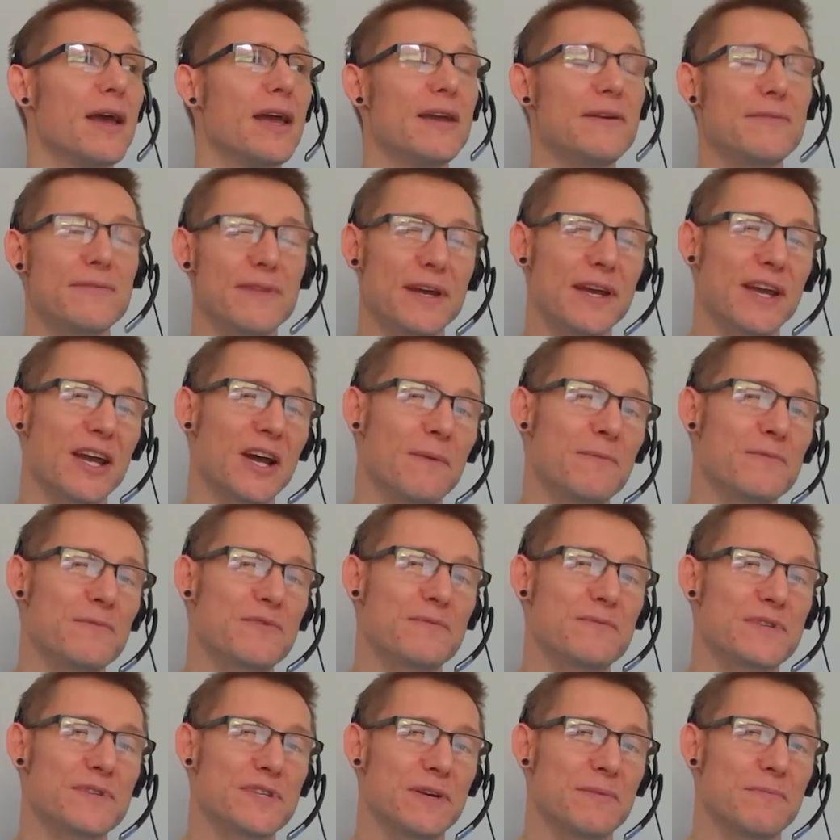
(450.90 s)
If that
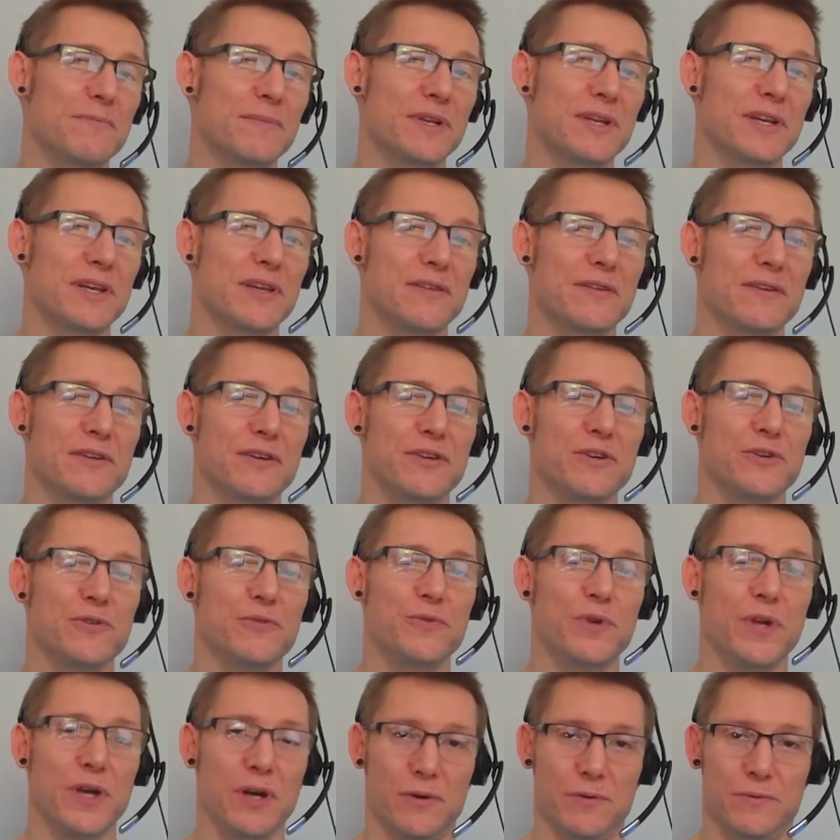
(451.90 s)
comes from somebody that
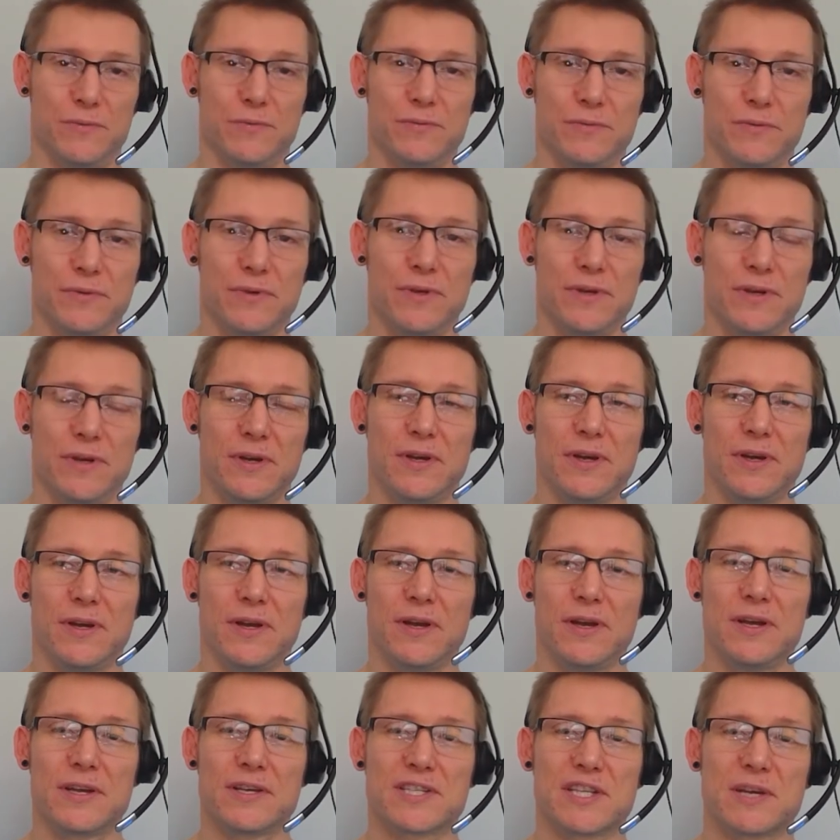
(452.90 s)
you know,
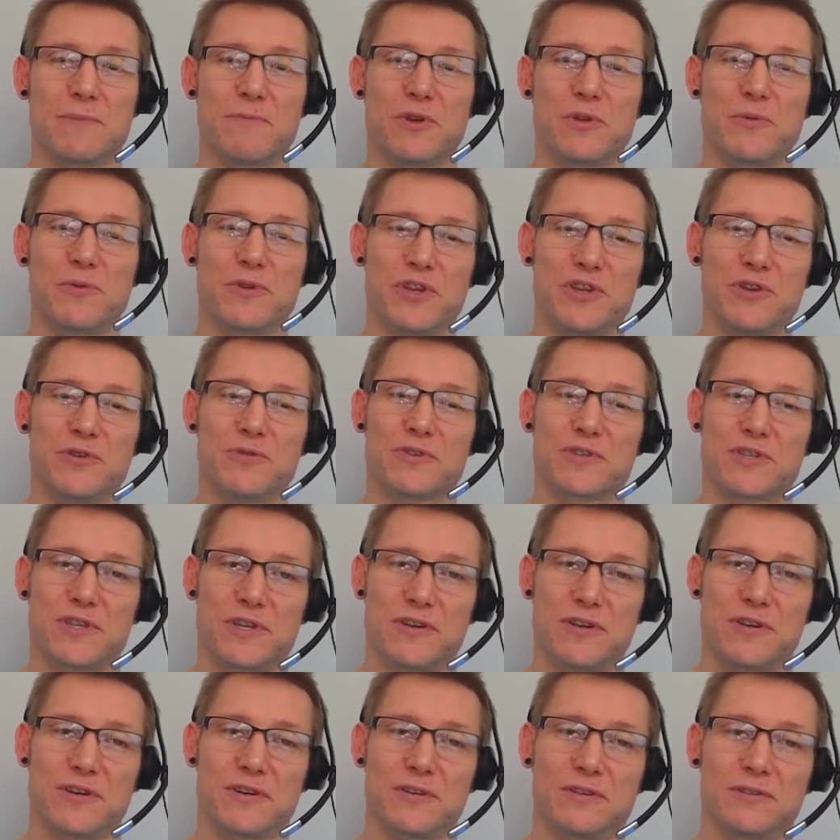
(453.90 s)
somebody within your
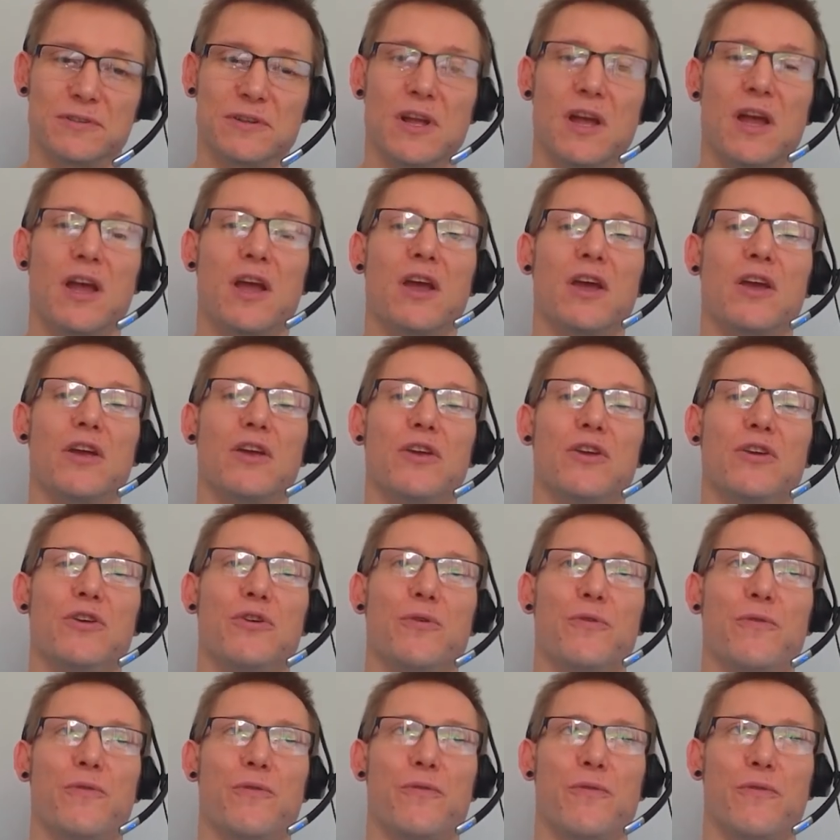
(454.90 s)
circle,
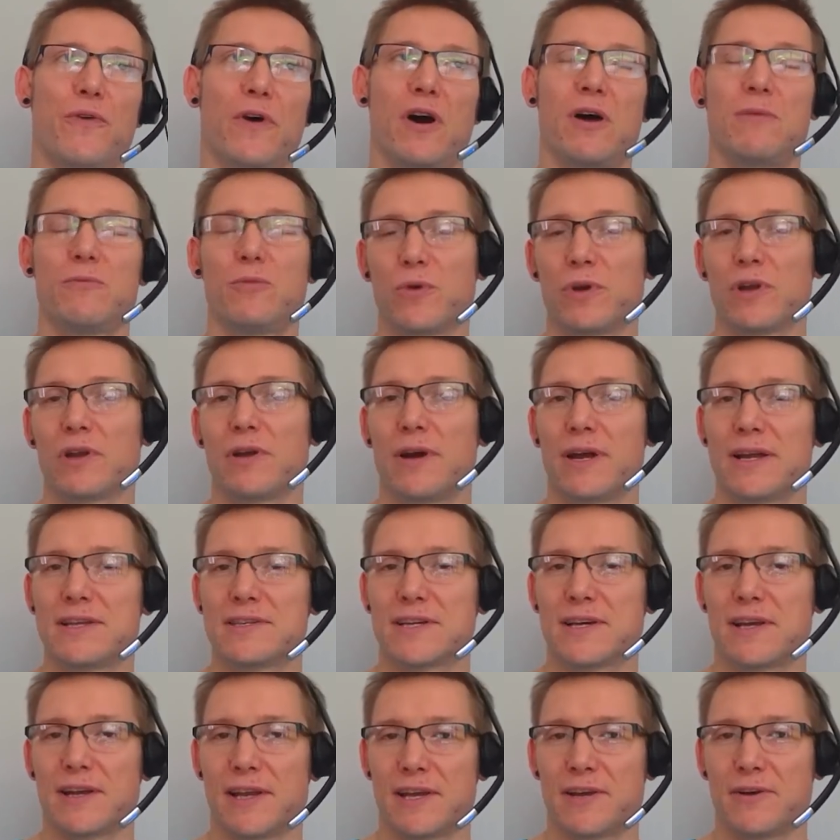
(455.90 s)
you're far more likely
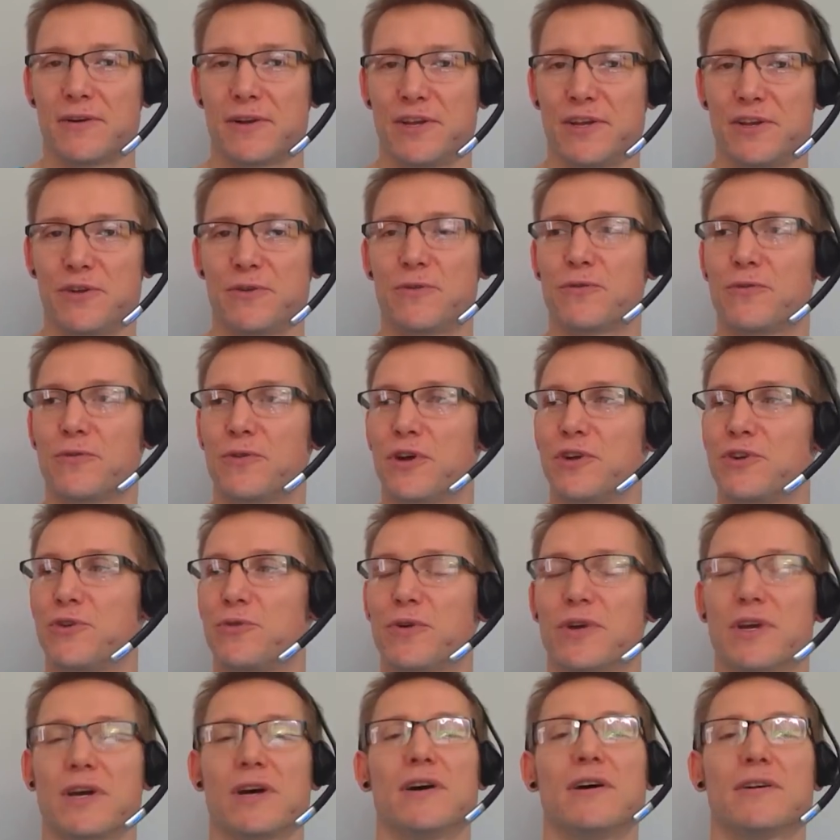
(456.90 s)
to click on it. Your uh,
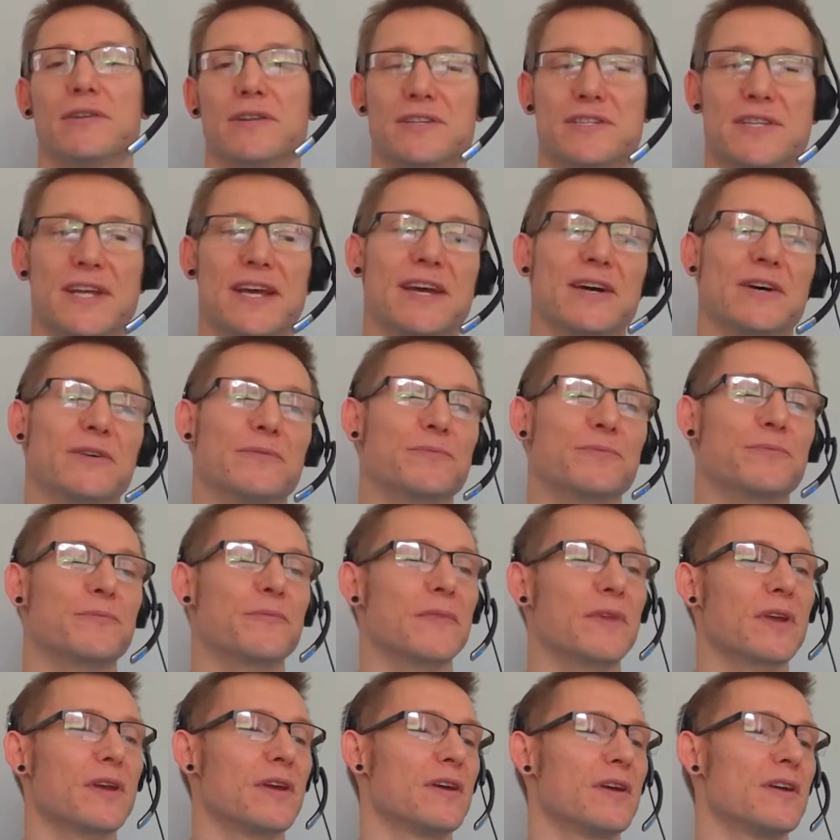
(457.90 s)
your guard is down.
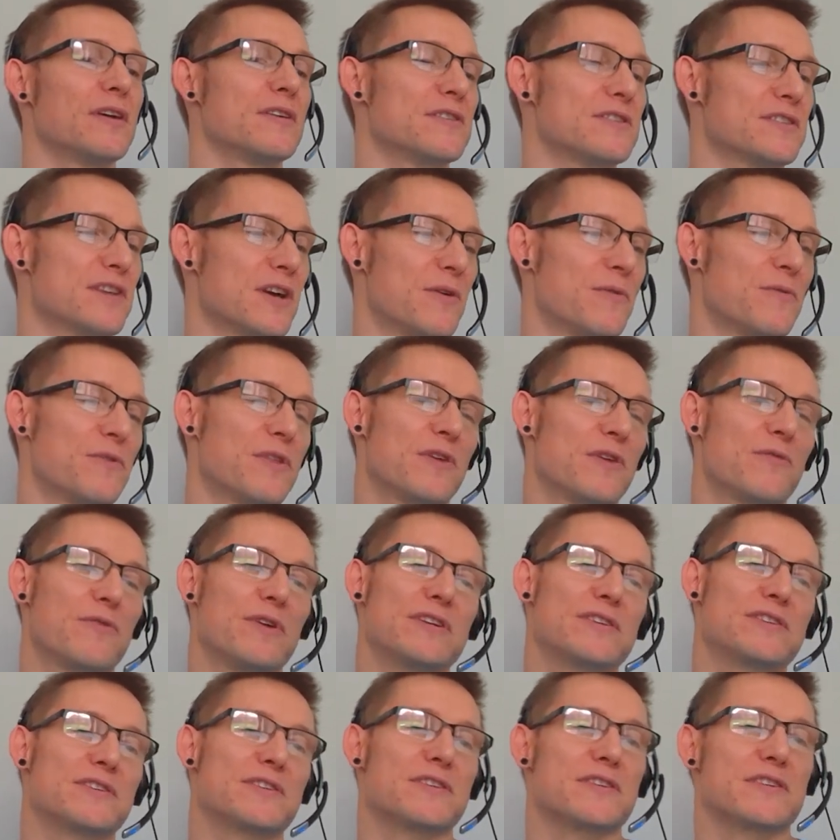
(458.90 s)
So there
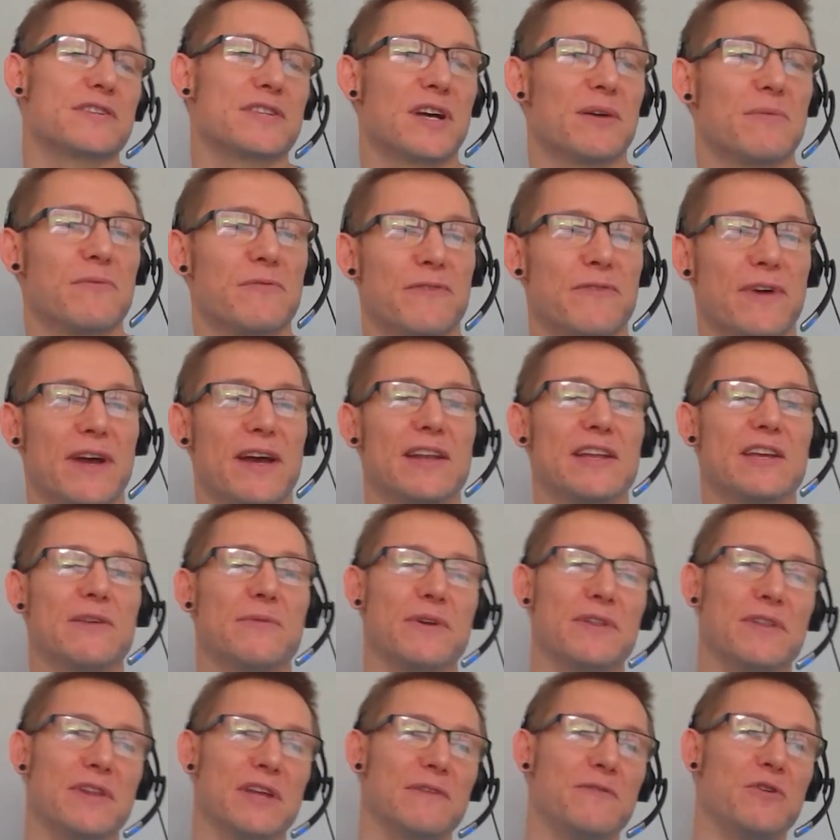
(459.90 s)
is some value
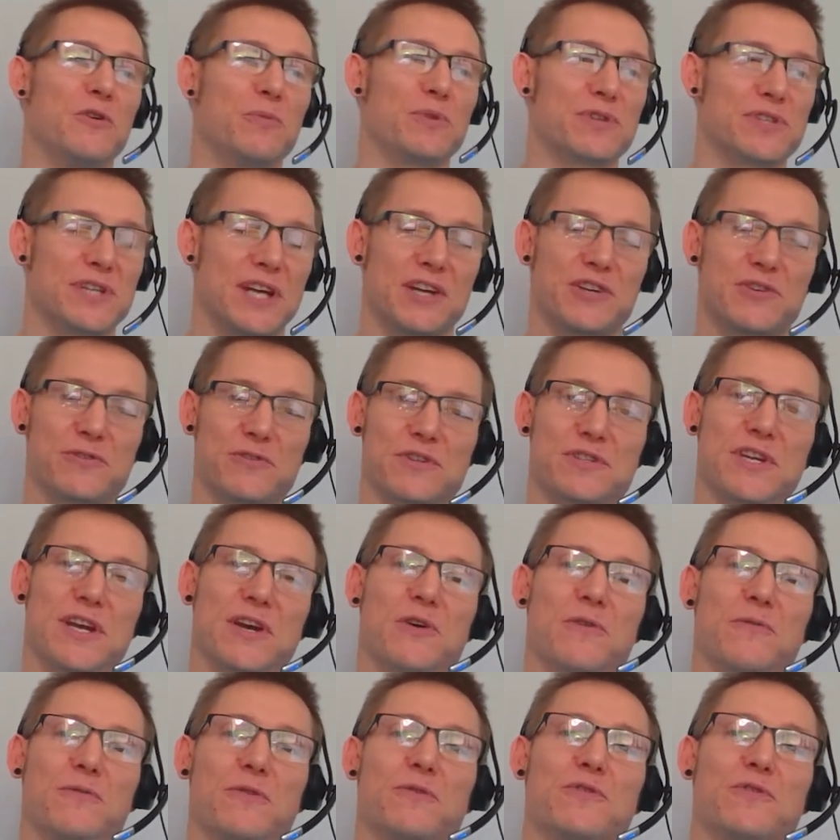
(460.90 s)
in that if you protect
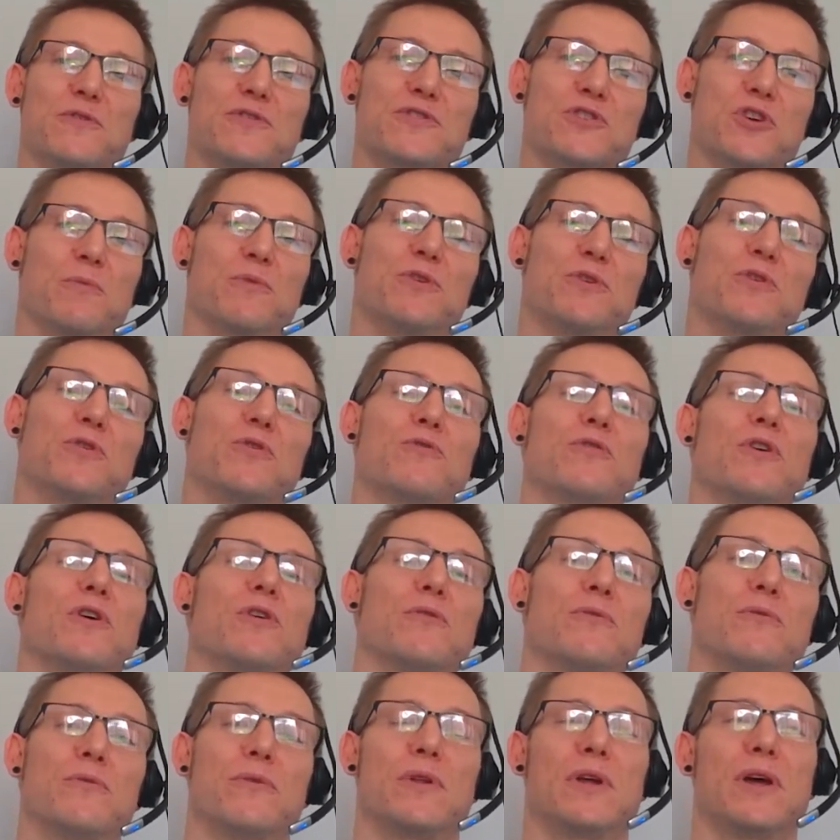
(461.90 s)
yourself, you stop your
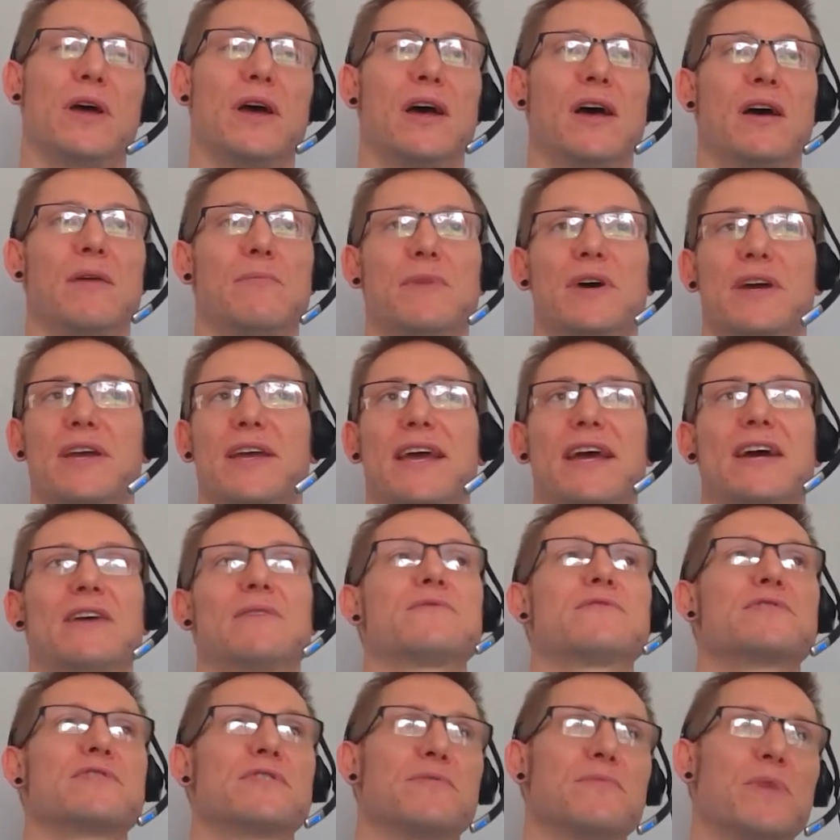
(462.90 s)
own um,
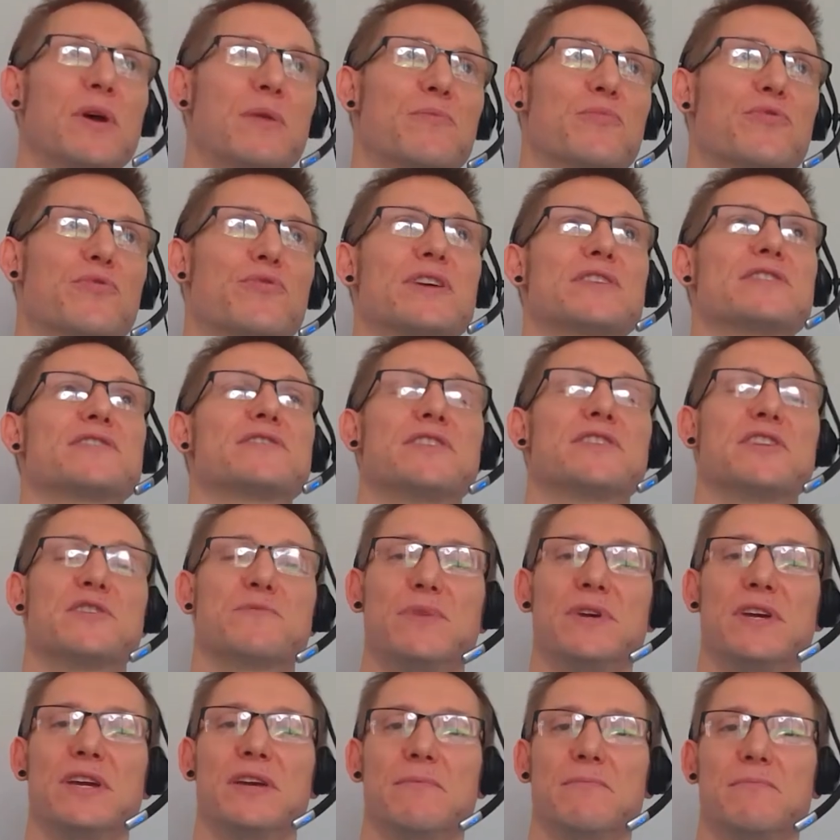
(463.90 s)
accounts and, and
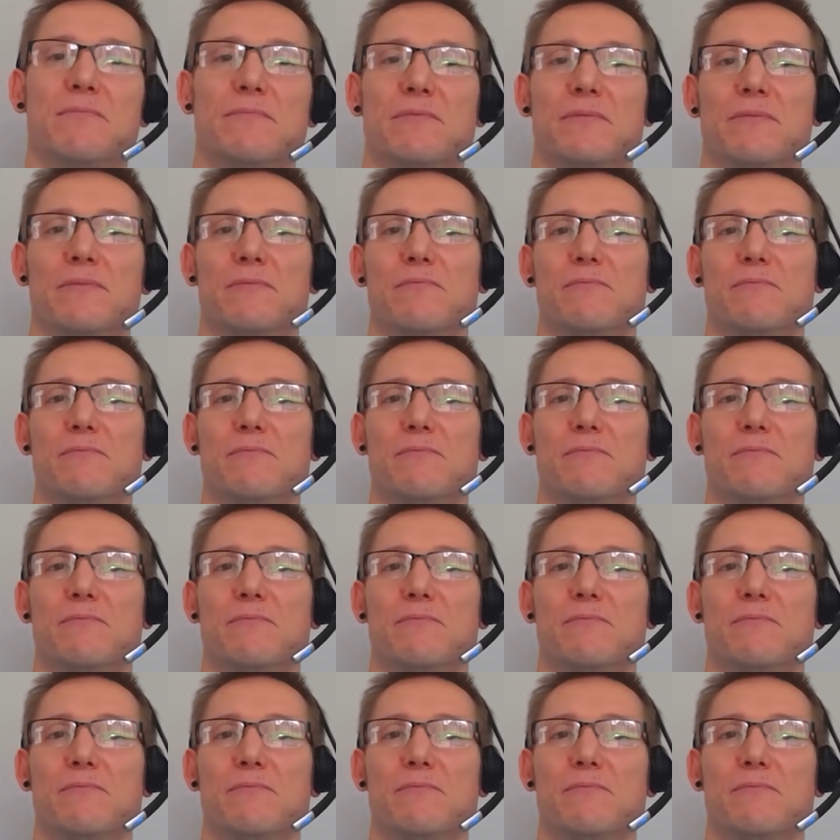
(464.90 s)
presences being